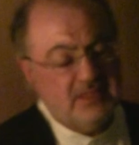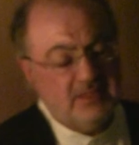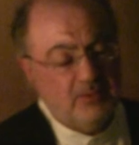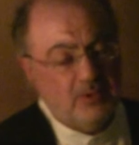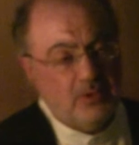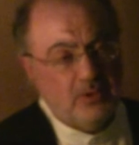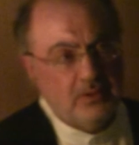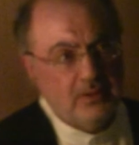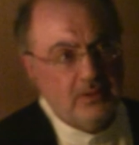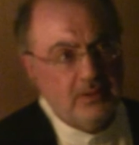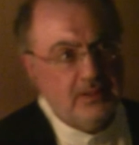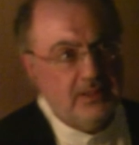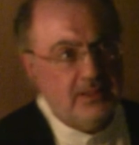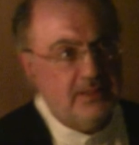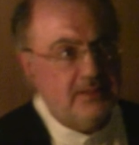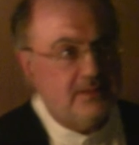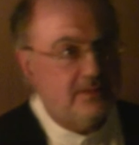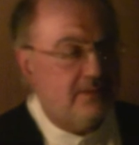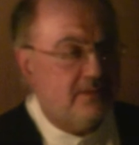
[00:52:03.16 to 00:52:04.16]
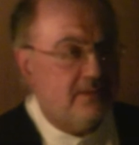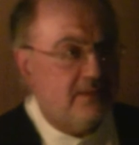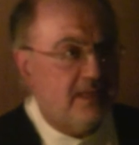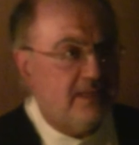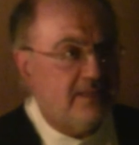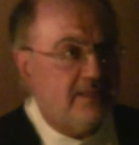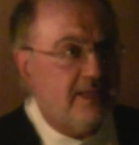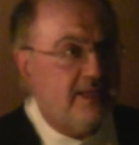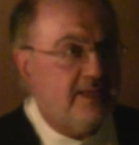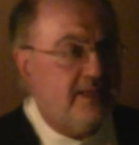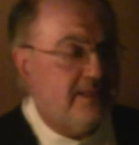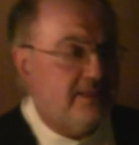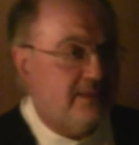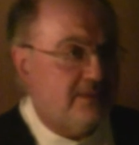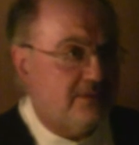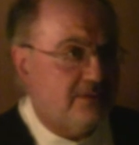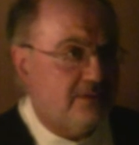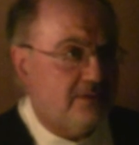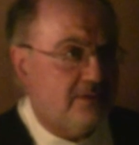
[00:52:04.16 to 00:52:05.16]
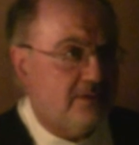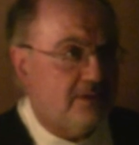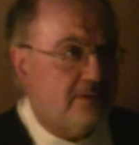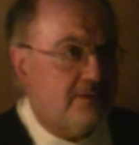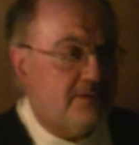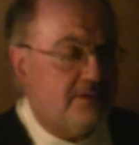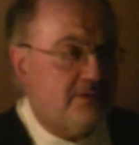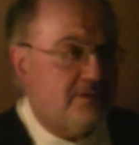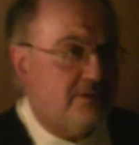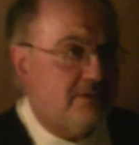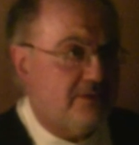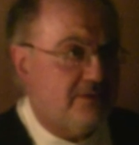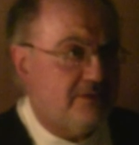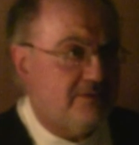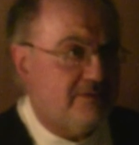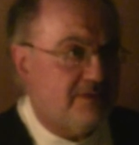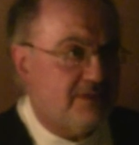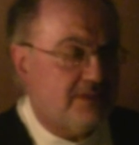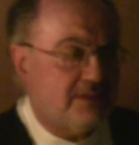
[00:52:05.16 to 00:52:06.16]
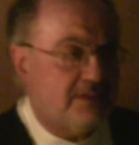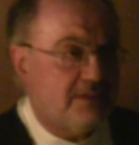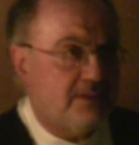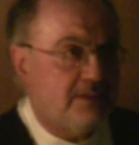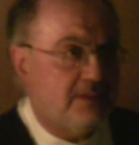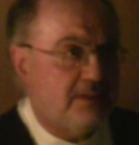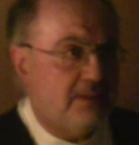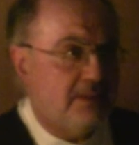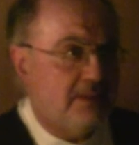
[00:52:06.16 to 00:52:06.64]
small and unlikely to grow into universal